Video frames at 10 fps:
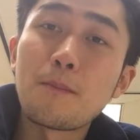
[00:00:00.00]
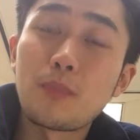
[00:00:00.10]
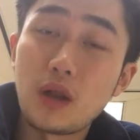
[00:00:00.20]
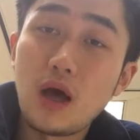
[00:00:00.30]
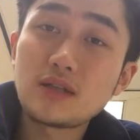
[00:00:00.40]

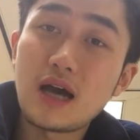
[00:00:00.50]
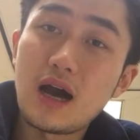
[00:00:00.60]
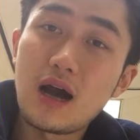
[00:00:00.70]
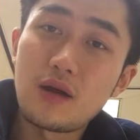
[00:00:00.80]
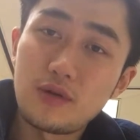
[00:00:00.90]
Plot
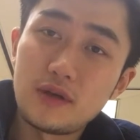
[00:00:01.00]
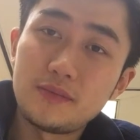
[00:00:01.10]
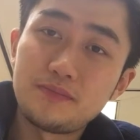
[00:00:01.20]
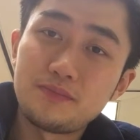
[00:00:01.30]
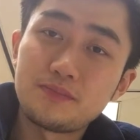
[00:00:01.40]
aria,
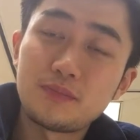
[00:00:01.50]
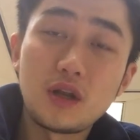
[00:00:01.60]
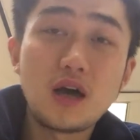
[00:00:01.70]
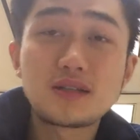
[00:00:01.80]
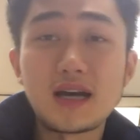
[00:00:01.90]

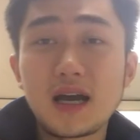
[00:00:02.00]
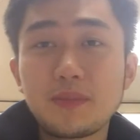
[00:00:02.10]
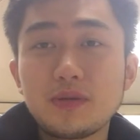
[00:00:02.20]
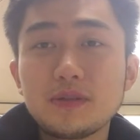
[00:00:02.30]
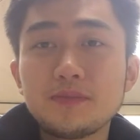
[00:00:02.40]
plot type.